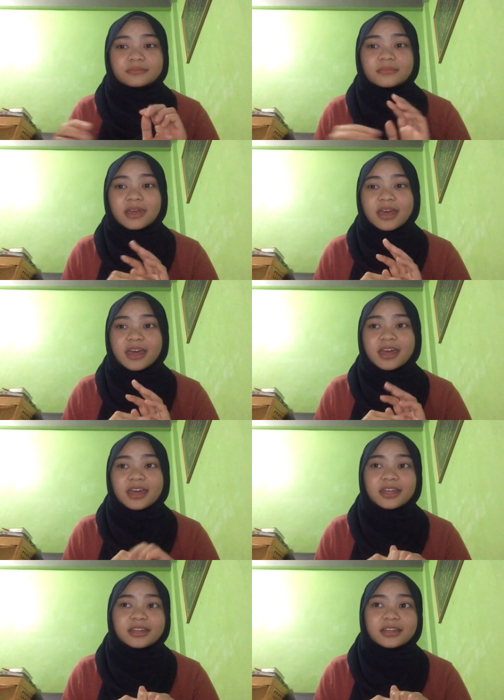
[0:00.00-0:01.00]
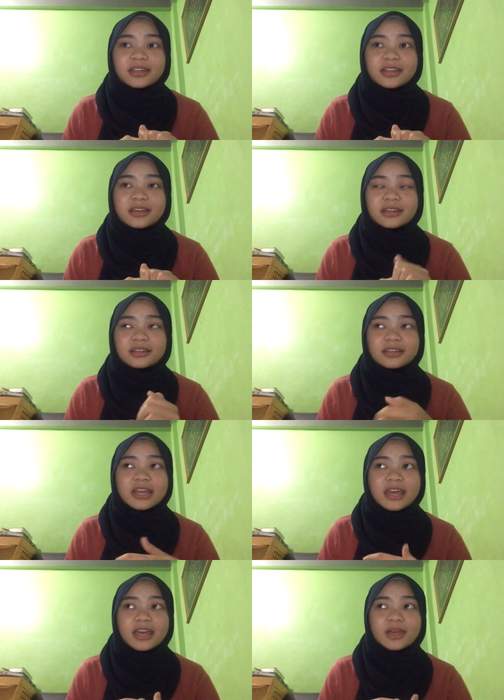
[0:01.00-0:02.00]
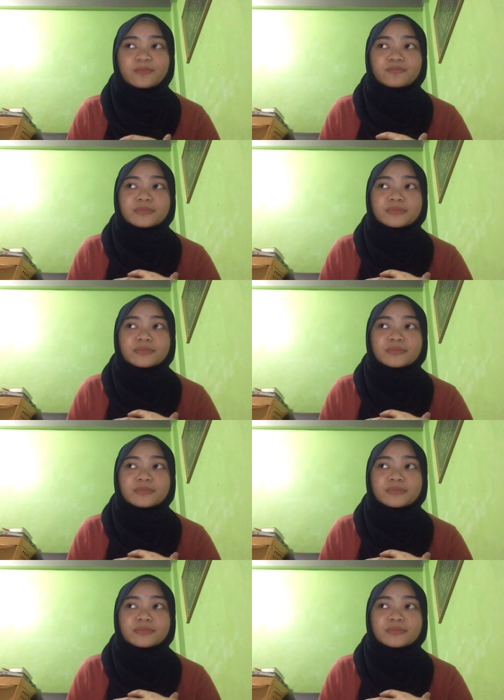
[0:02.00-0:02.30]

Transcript: and they